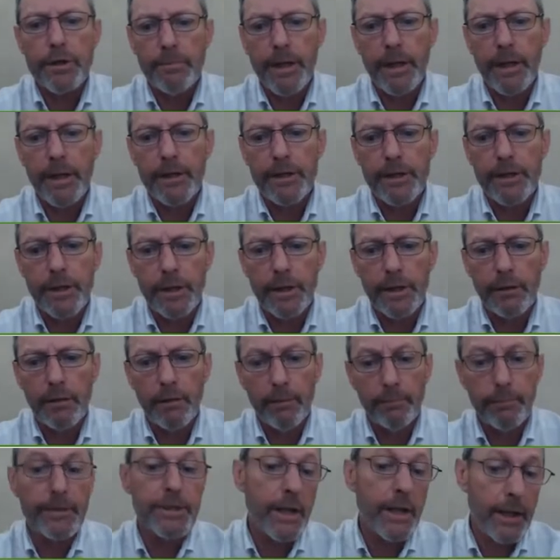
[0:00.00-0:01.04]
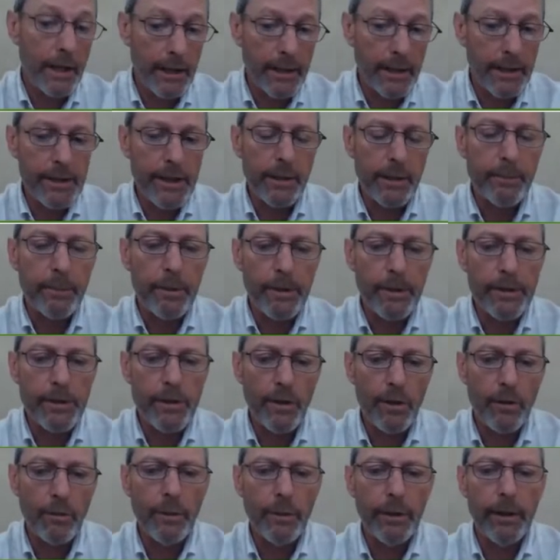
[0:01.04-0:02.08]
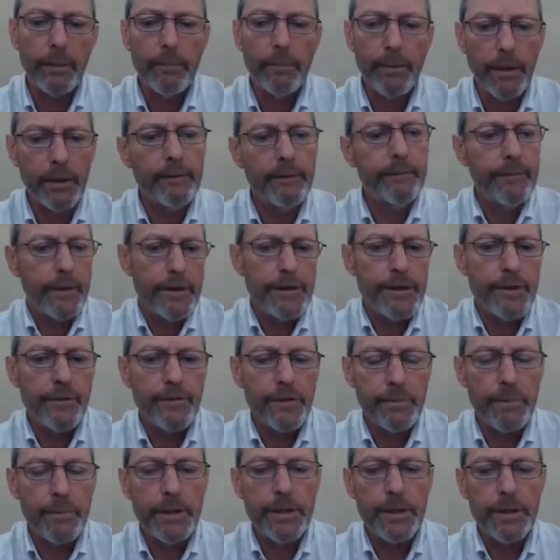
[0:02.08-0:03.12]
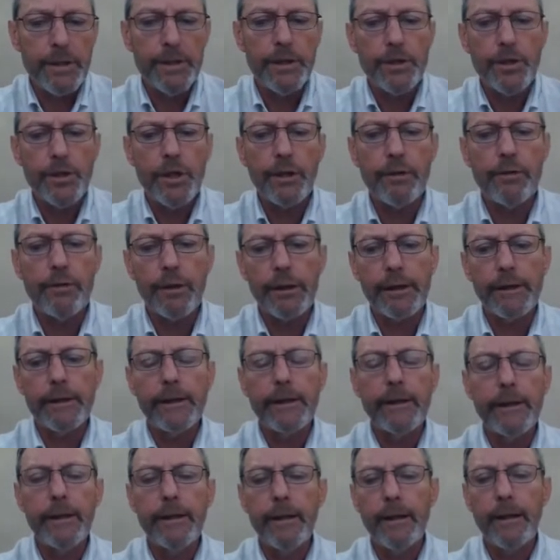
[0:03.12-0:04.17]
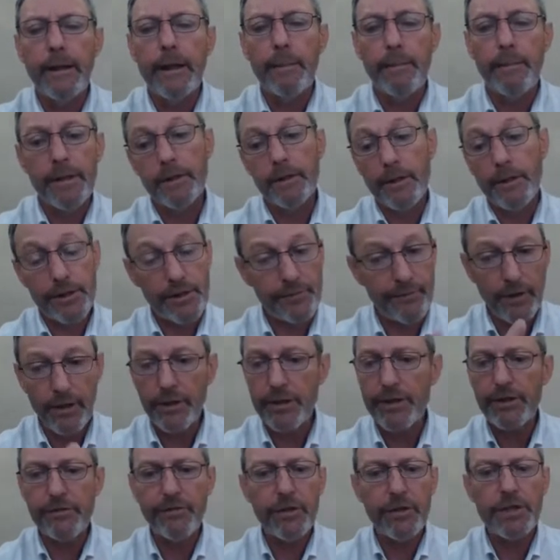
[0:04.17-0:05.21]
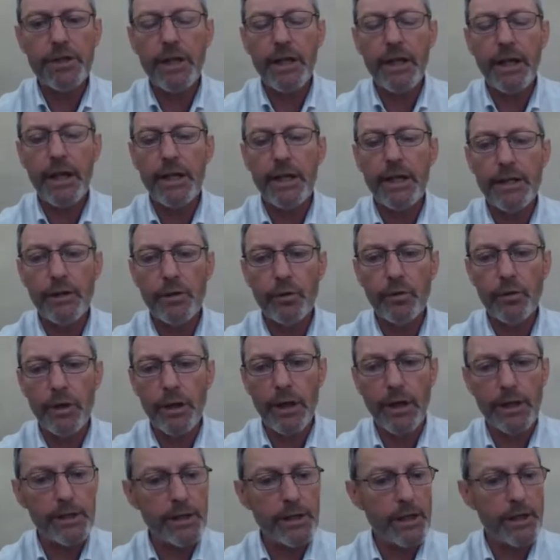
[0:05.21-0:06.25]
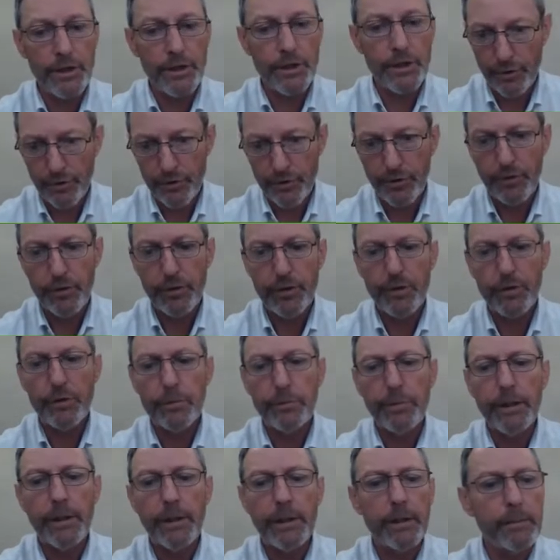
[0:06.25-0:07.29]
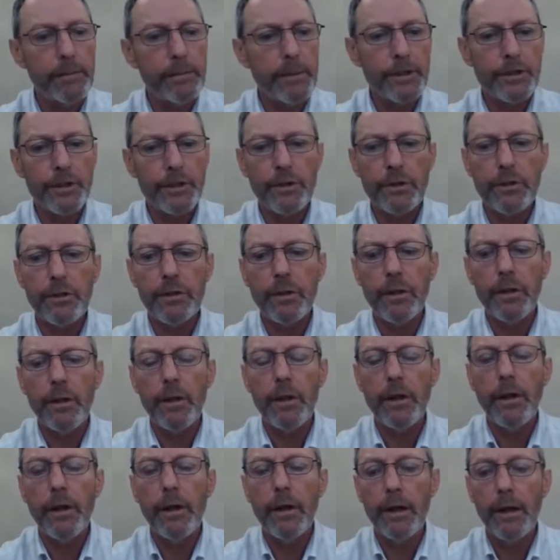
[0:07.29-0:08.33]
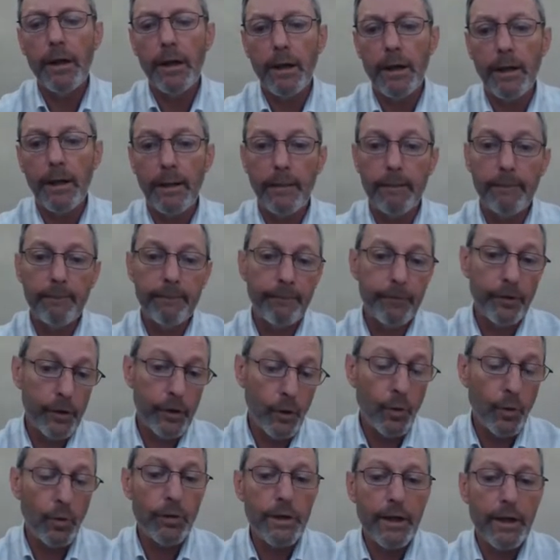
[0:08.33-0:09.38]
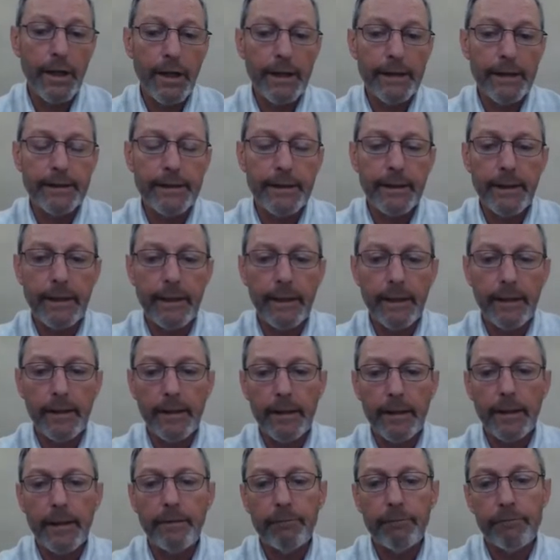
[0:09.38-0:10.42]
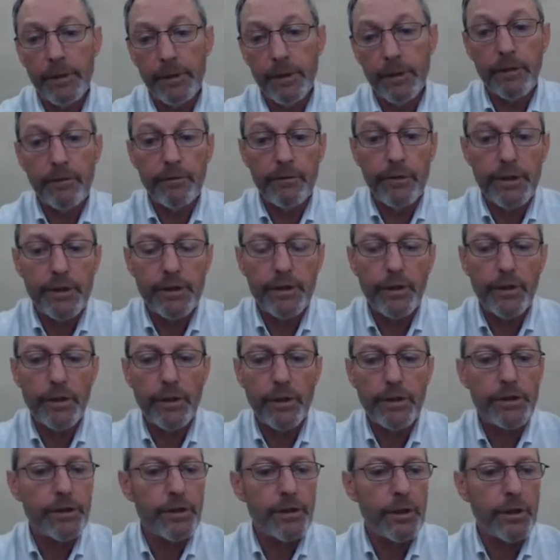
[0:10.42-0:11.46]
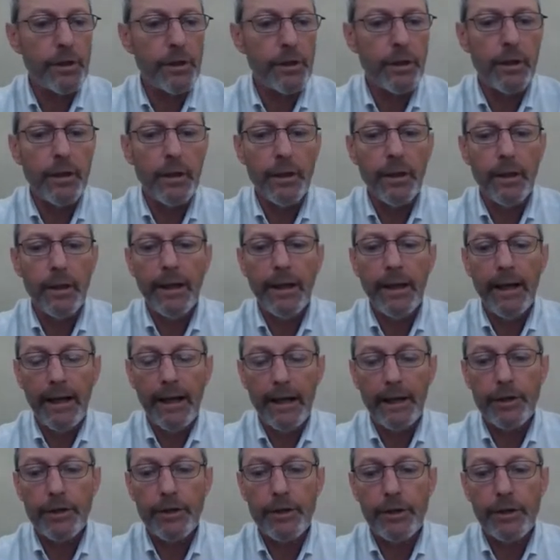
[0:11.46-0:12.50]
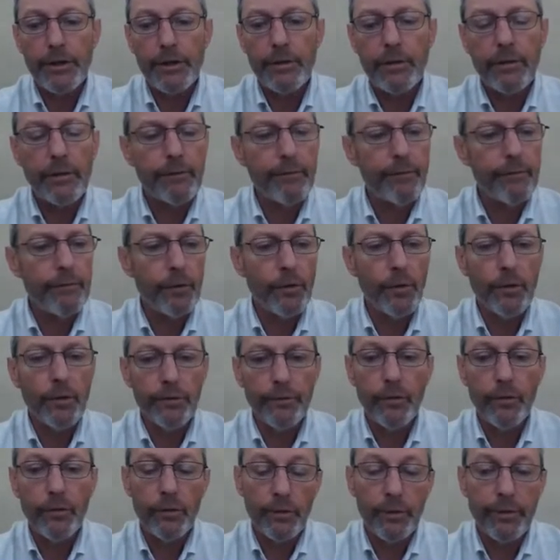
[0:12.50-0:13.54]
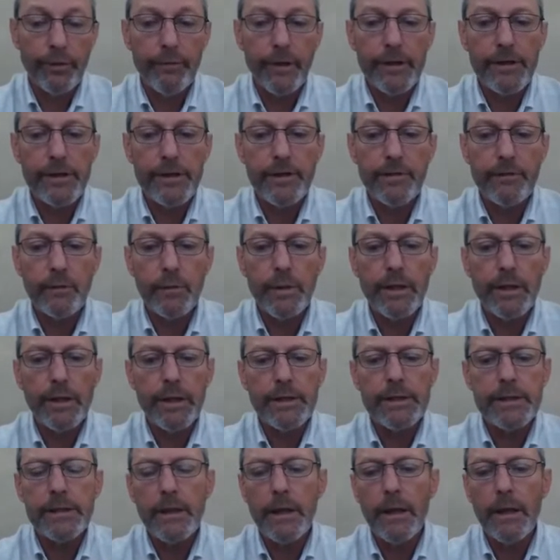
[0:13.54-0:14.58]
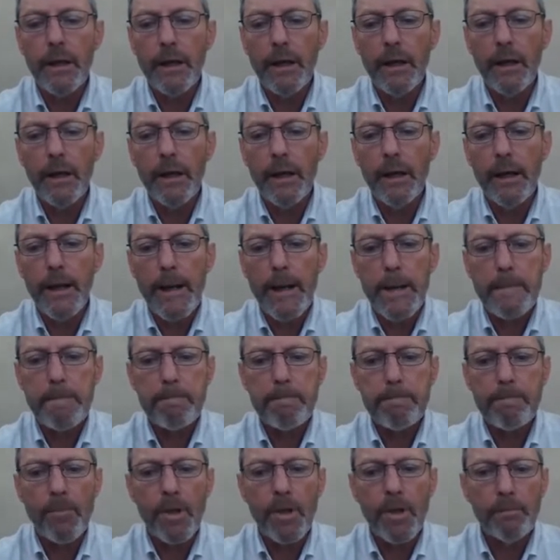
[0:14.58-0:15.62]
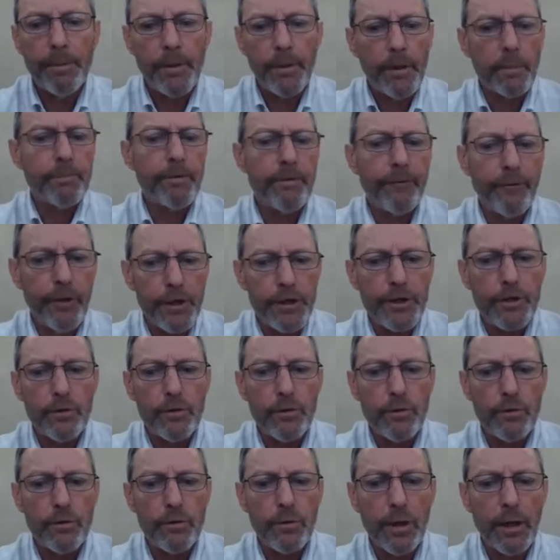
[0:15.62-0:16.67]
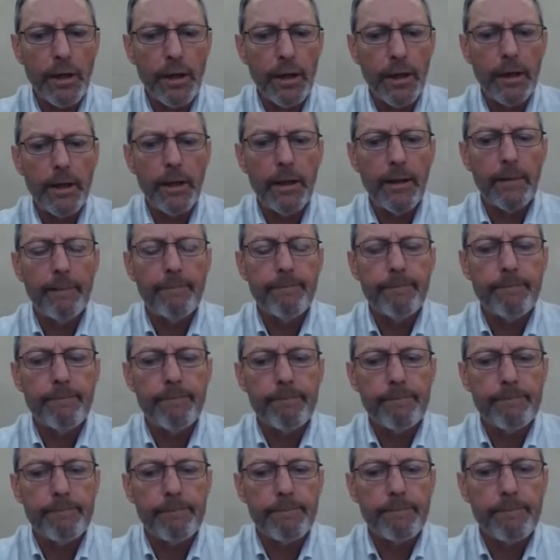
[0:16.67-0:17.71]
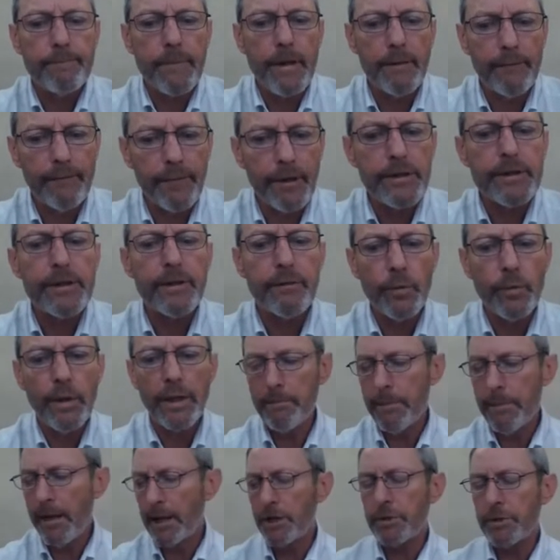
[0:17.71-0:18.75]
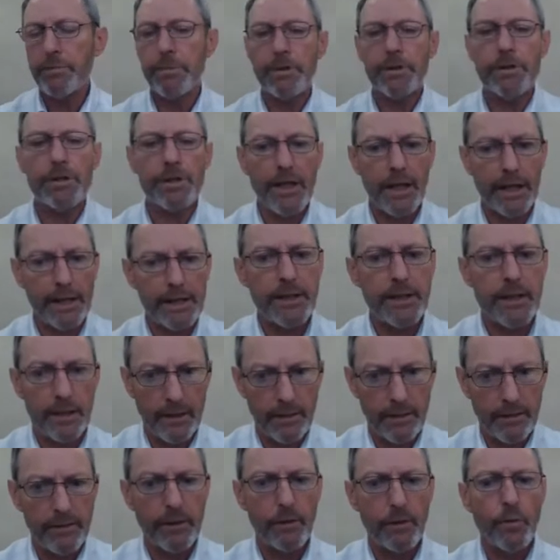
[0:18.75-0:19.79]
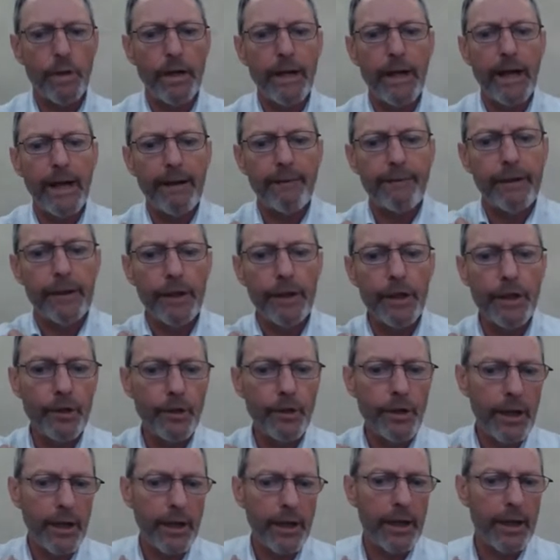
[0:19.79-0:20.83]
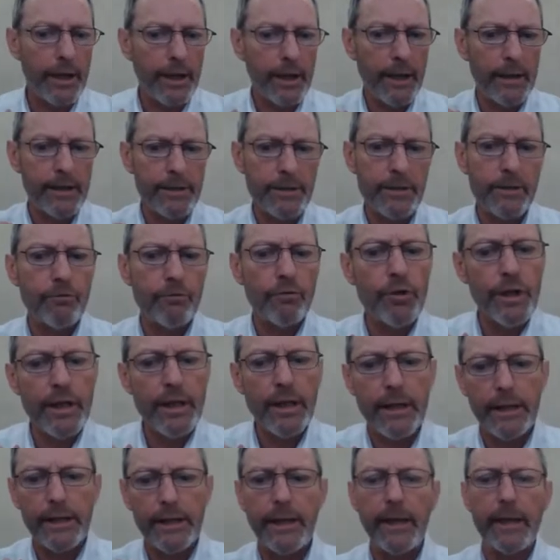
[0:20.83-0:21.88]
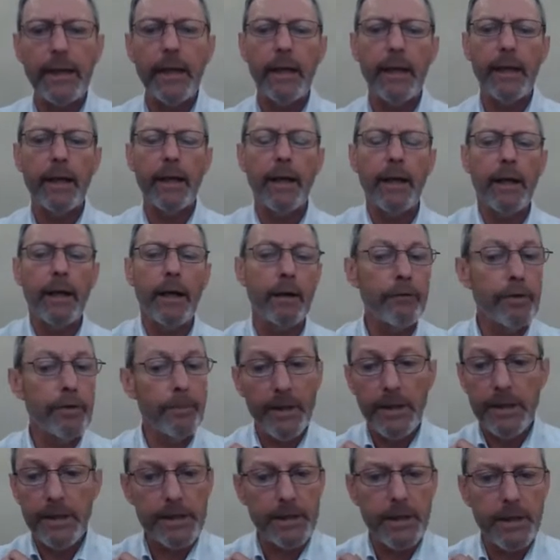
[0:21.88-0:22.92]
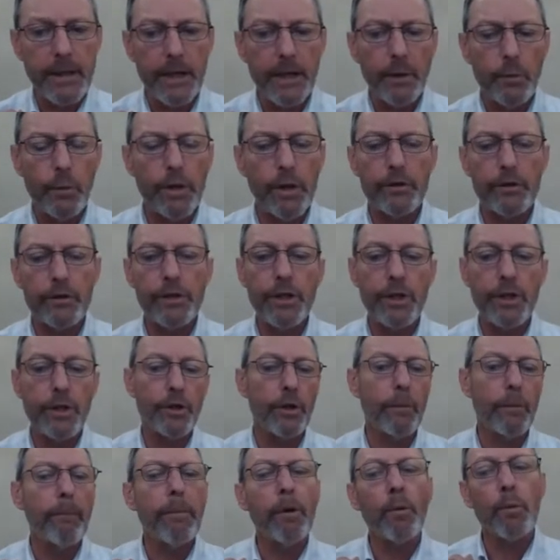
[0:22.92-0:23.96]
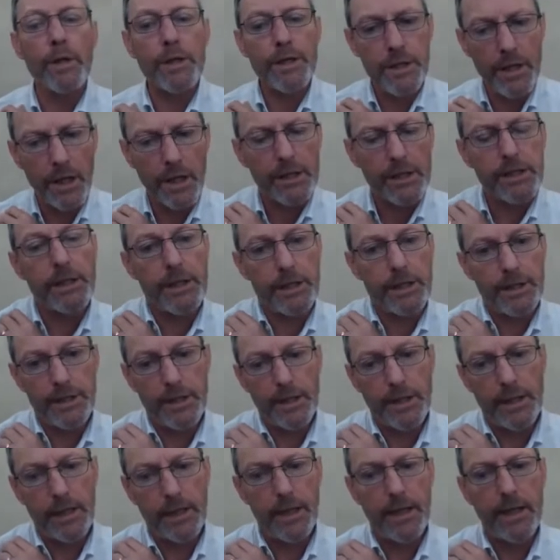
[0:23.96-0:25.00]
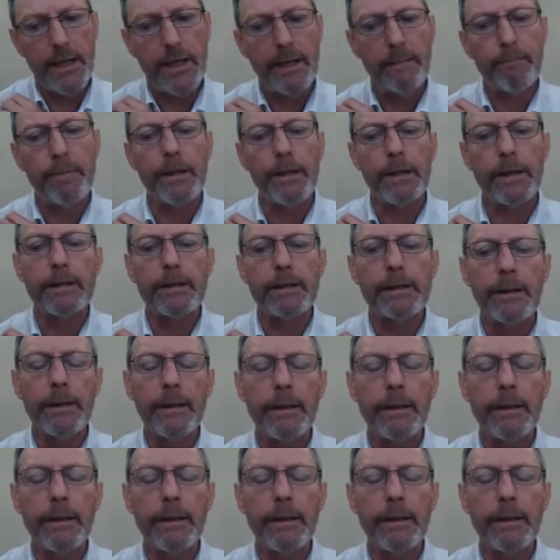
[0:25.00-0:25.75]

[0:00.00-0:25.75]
to managing particularly Japanese knotweed, but invasive species generally. I mean, there are some very sophisticated organizations through the European Commission um, for coordinating uh, government and research uh, action for, for invasive weeds. Um, but the professional uh, invasive weed management sector that we have in the UK isn't really uh, repeated anywhere else in Europe, but we're starting to see that happening.